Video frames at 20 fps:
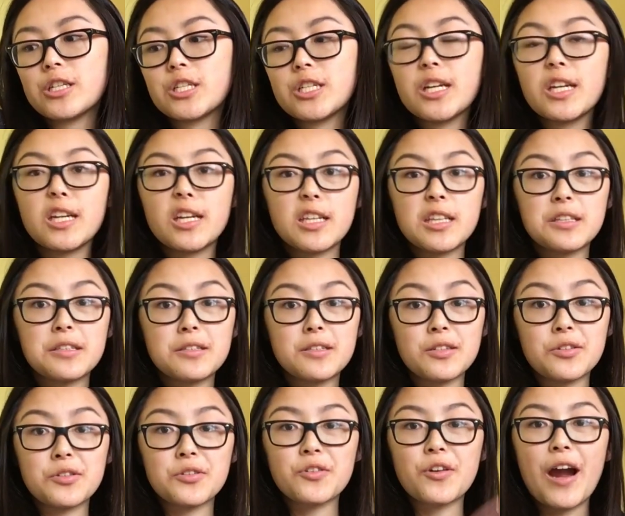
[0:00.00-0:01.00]
she
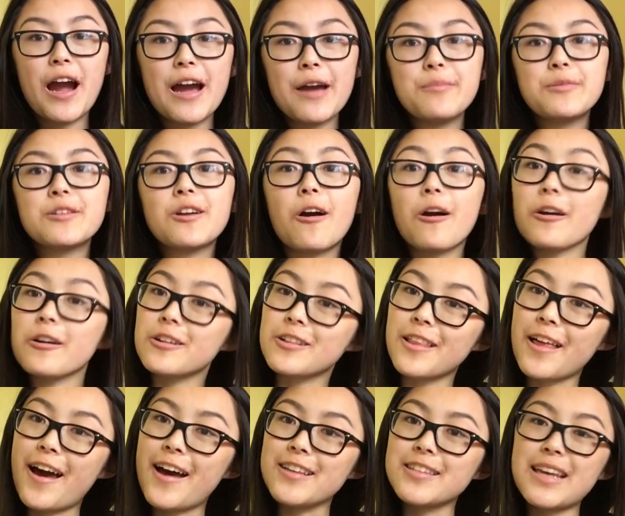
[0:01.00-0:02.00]
describes art
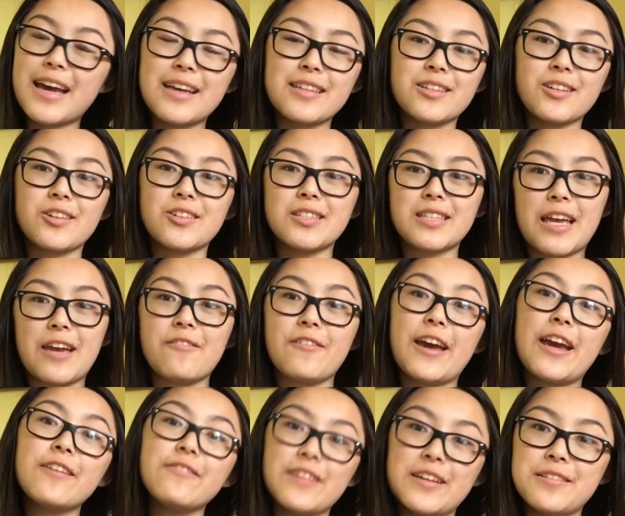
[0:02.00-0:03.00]
class as her safe
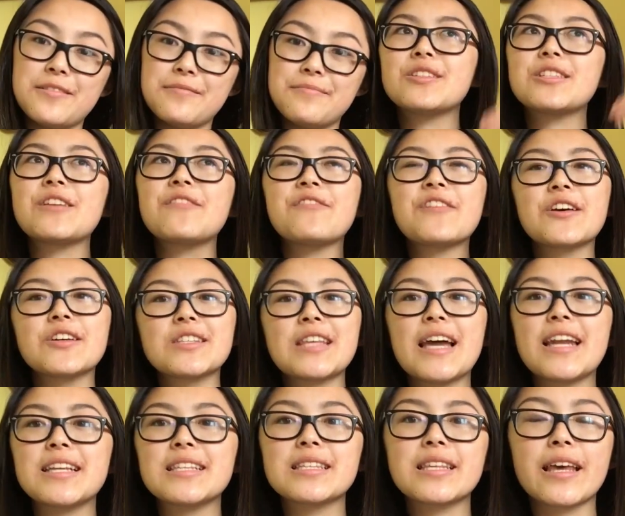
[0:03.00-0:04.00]
haven. She feels
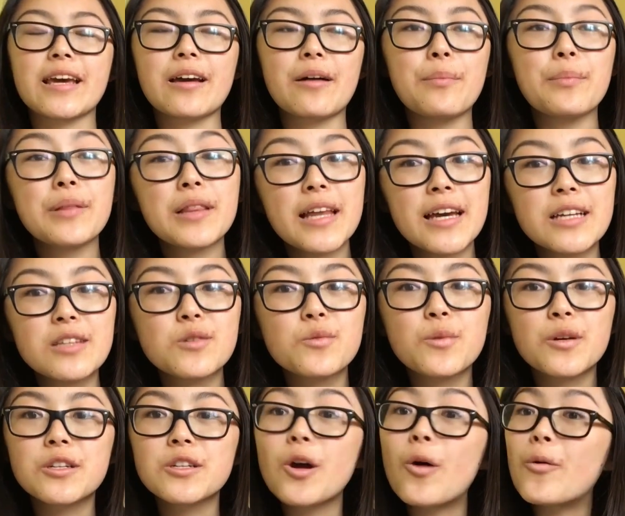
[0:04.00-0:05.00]
that it's like a place
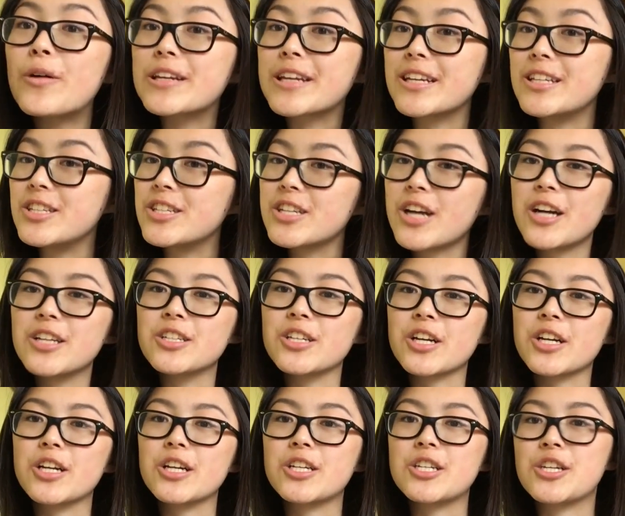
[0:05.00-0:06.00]
where no one can judge
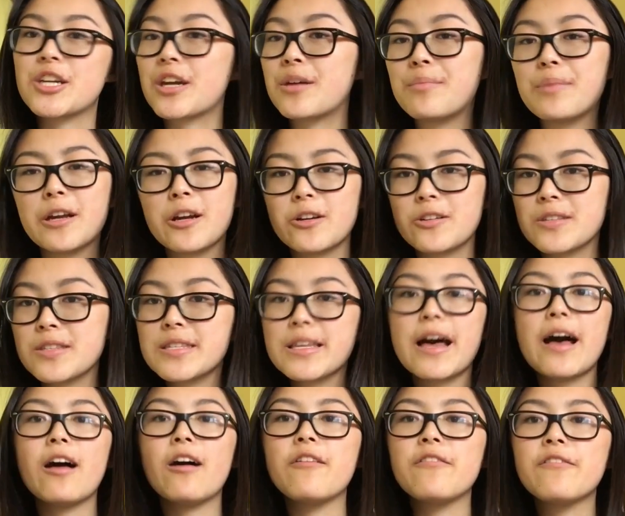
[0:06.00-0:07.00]
her, she can be
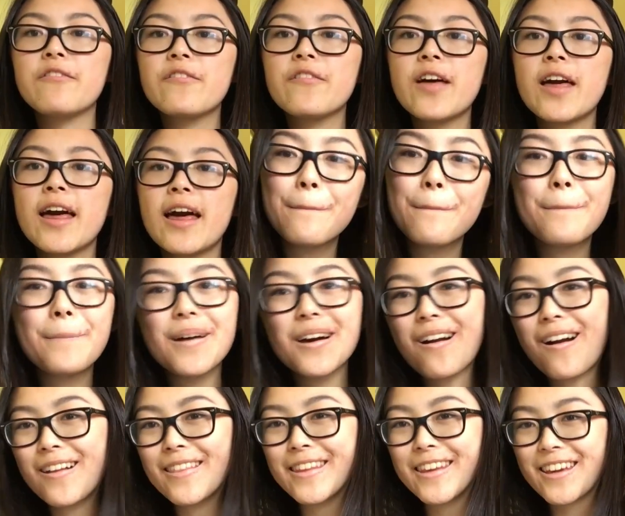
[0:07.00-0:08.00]
herself.
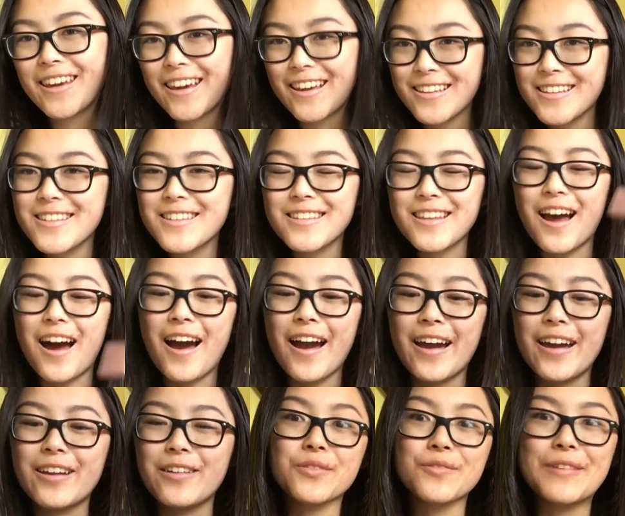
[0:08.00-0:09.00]
But on the
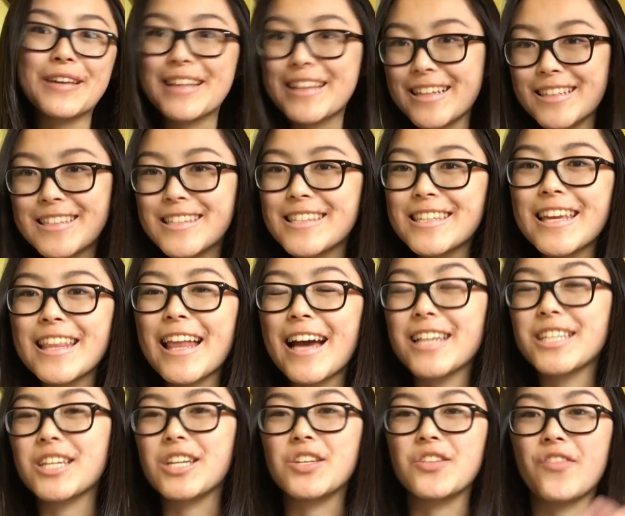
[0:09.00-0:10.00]
inside, we can see
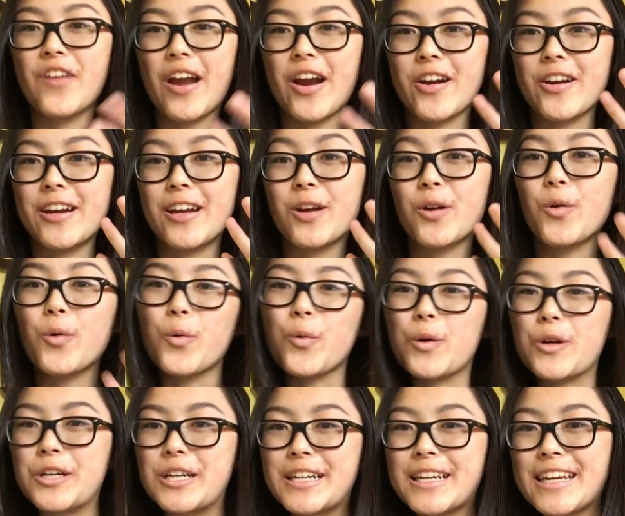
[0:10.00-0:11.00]
that she's very
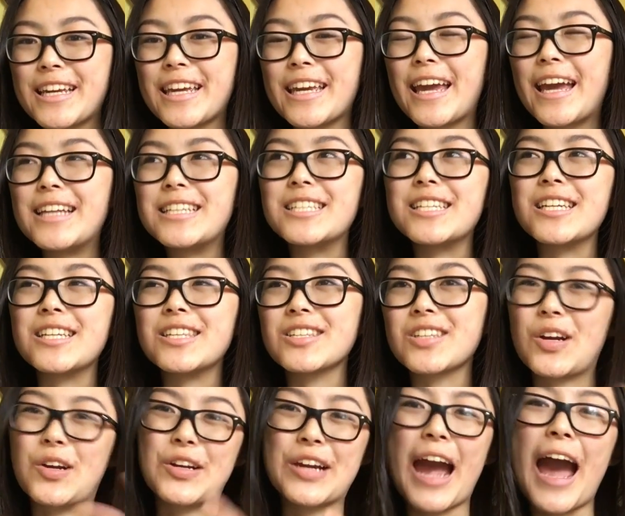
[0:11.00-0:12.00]
quirky and she's
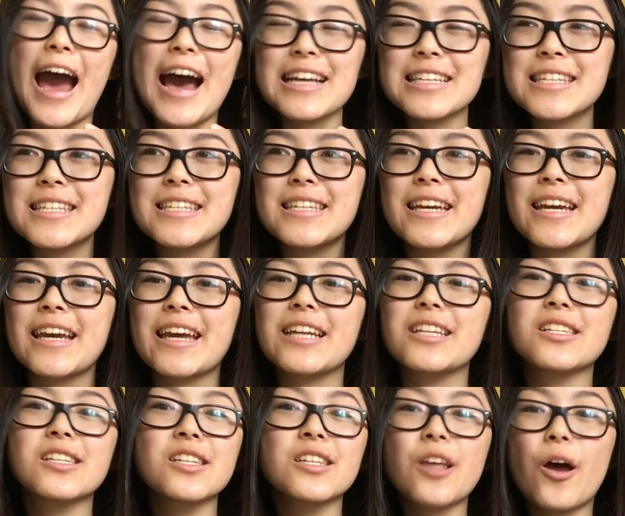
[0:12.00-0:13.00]
sarcastic,
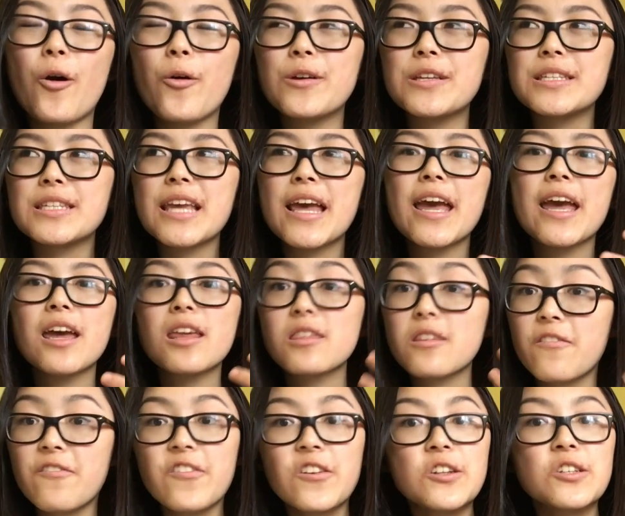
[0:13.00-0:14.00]
and she's always
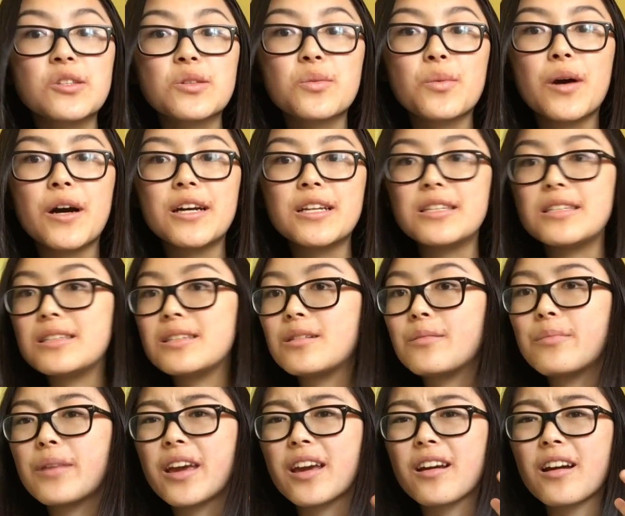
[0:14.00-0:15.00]
the first one to
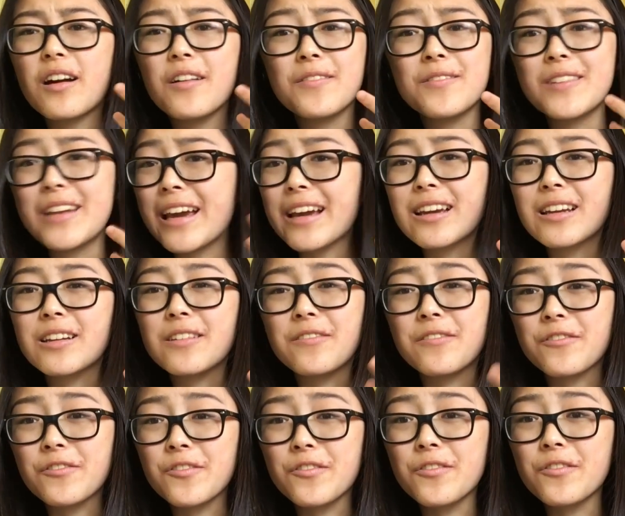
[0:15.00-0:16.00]
make a negative
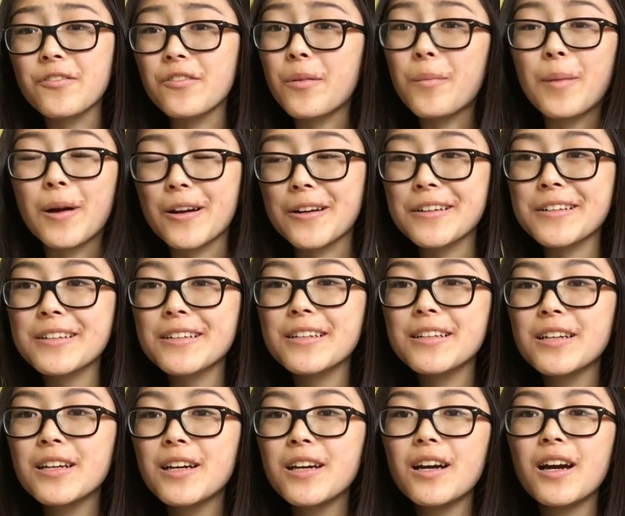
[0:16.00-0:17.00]
remark
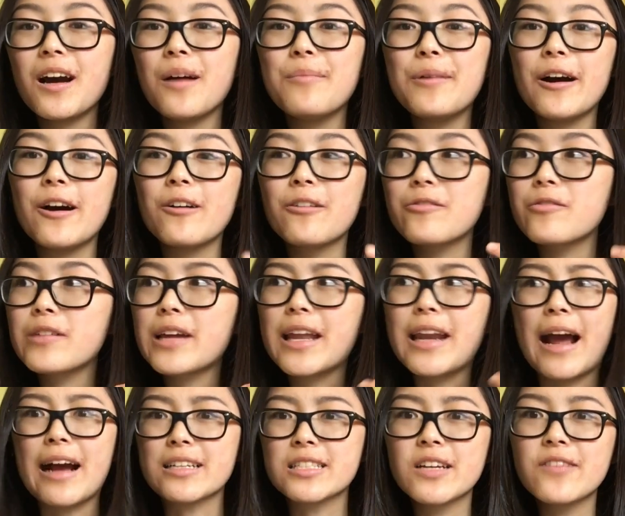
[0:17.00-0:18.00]
about an
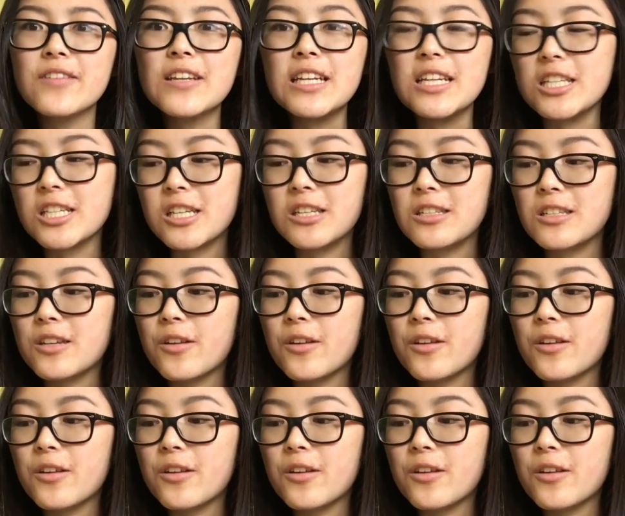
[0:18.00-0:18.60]
activity she's